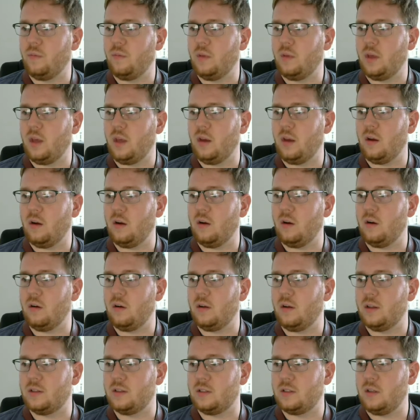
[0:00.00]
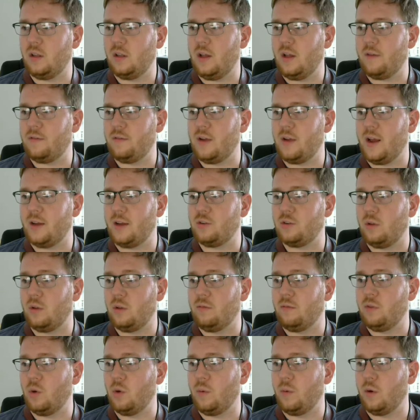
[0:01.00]
Here, it's still F natural,
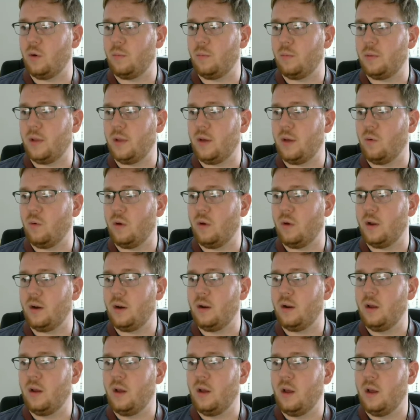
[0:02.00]
even though we don't play one.